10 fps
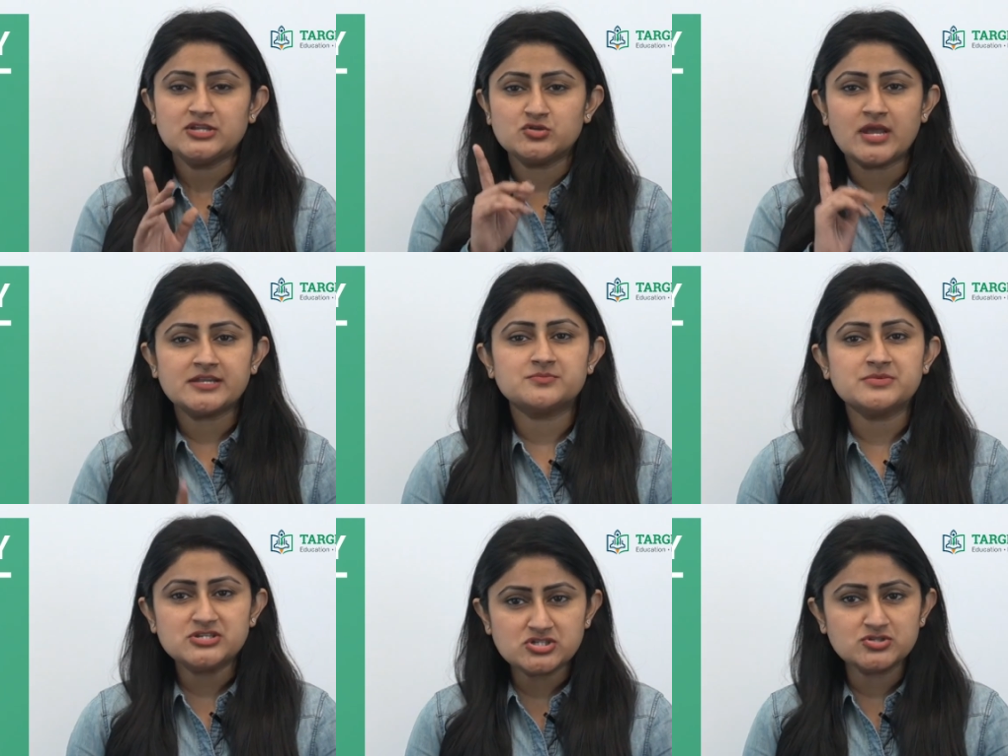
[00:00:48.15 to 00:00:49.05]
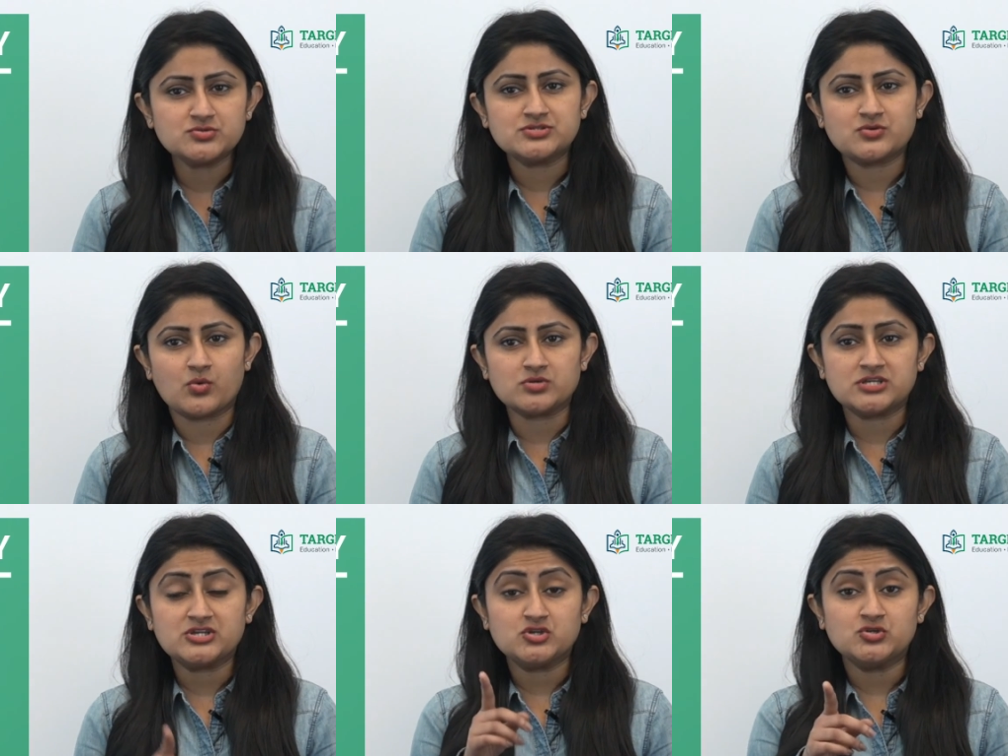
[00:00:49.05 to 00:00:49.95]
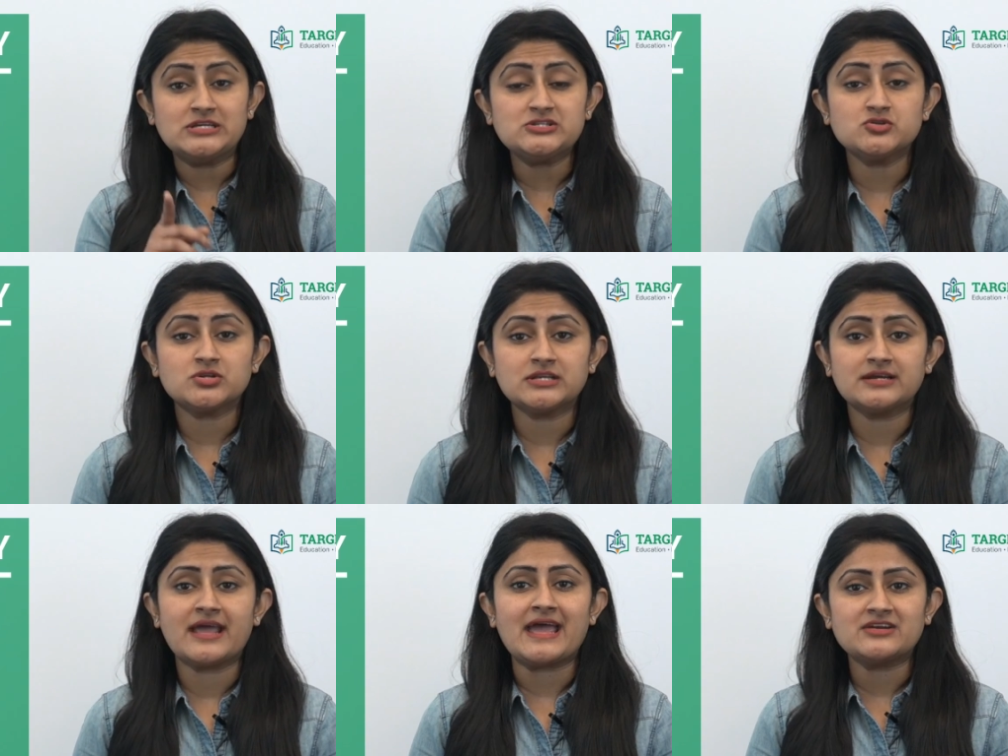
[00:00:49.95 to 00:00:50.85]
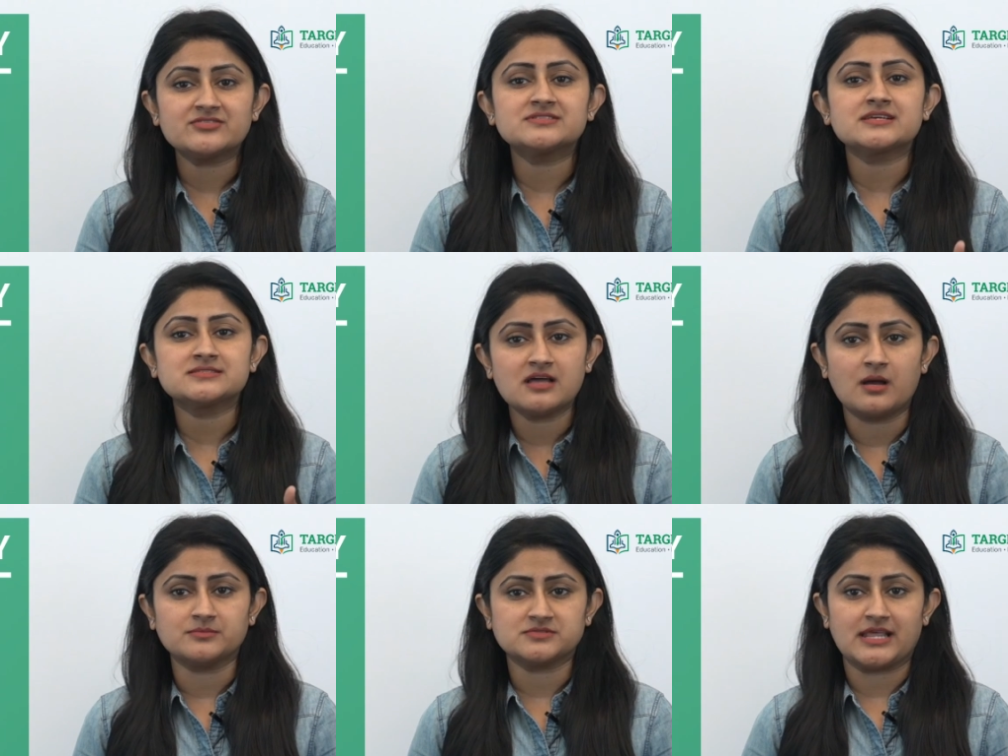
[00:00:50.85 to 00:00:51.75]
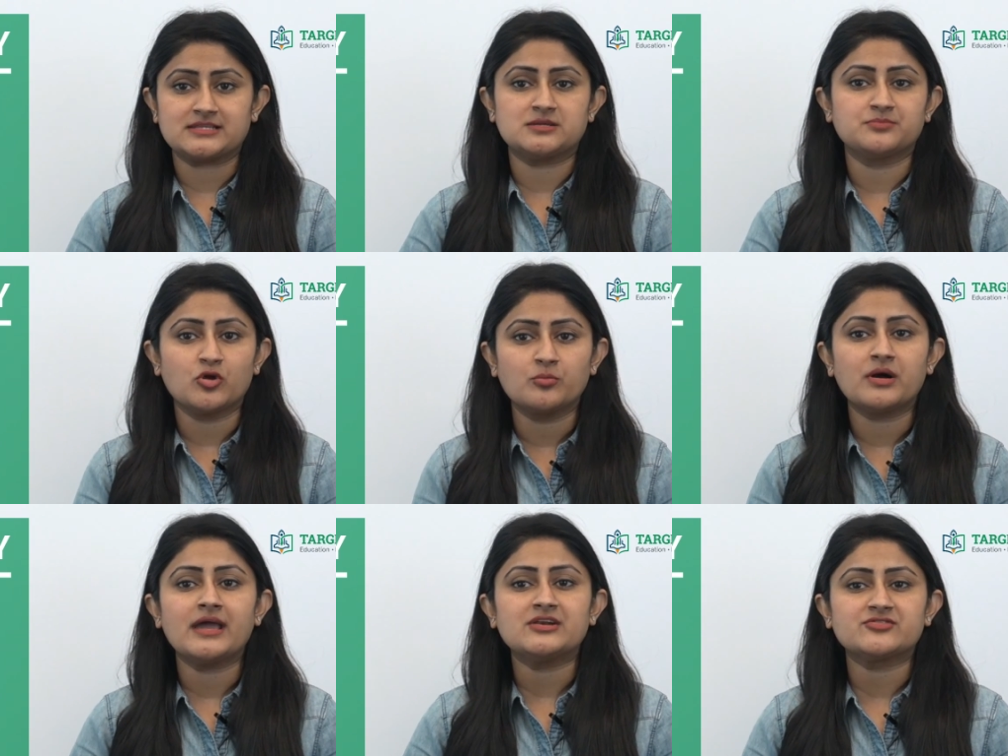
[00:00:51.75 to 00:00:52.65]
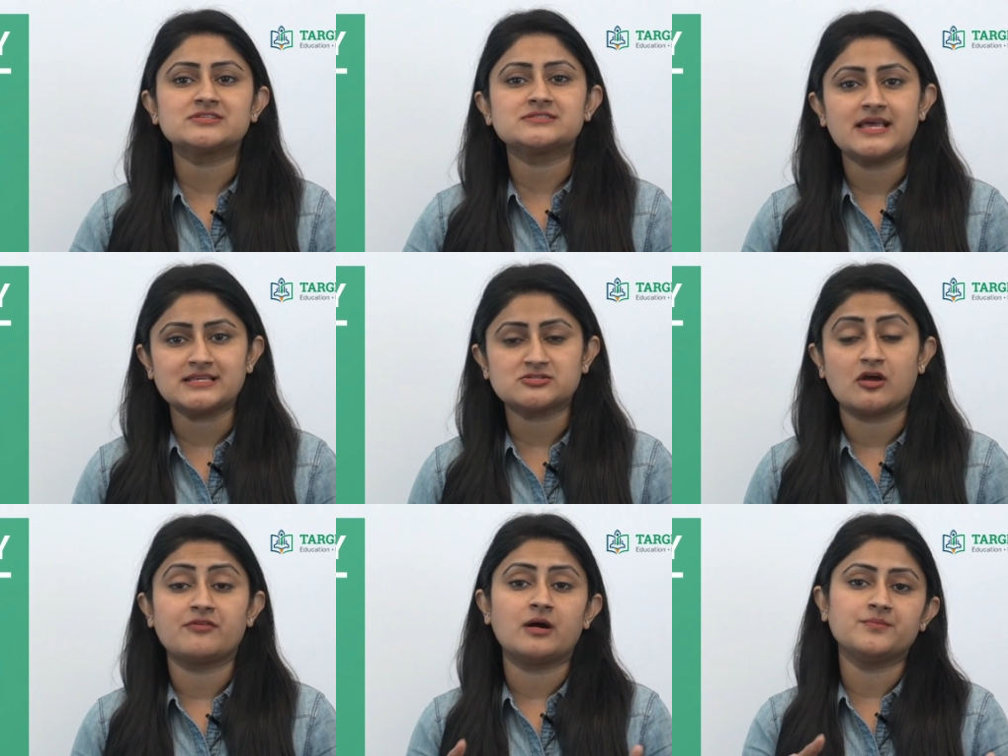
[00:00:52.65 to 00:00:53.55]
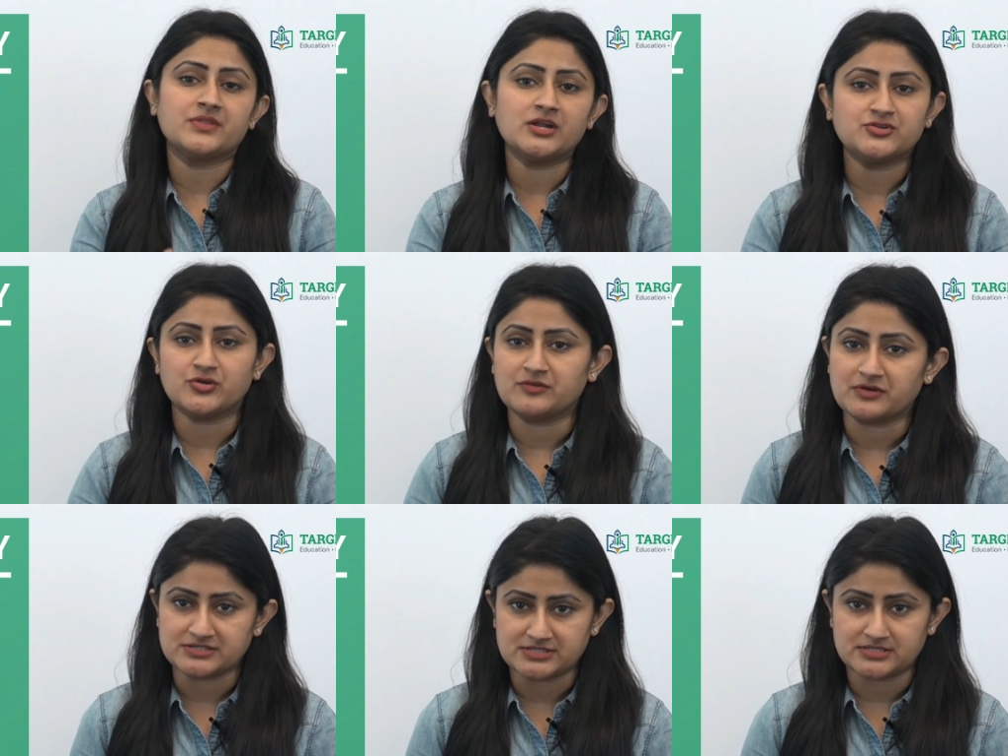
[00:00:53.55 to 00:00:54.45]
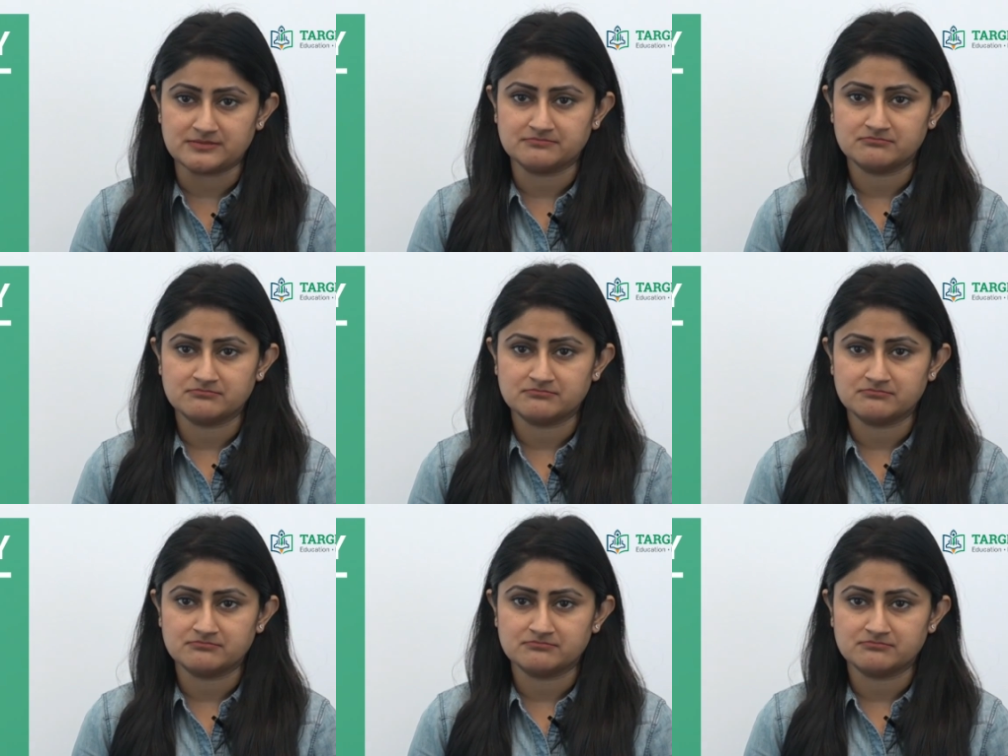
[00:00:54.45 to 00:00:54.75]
To get admission to this course, you need to clear entrance exams like Diploma Entrance Test of Hamdard University.